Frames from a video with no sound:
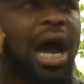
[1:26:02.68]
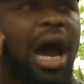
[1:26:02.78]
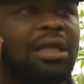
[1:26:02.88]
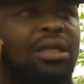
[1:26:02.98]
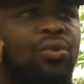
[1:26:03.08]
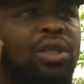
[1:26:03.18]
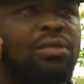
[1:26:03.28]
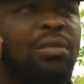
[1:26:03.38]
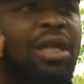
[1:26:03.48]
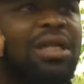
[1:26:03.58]
and
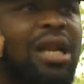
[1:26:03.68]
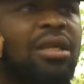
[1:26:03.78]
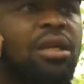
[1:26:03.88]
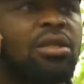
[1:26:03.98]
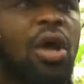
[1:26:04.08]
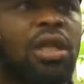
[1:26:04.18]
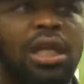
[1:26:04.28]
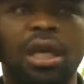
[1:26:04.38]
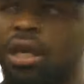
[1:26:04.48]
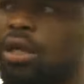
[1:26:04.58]
with militant
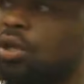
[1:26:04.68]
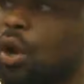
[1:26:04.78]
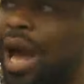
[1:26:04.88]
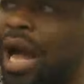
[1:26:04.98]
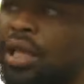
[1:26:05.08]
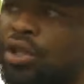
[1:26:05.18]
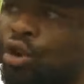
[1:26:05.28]
Sunday. So we are the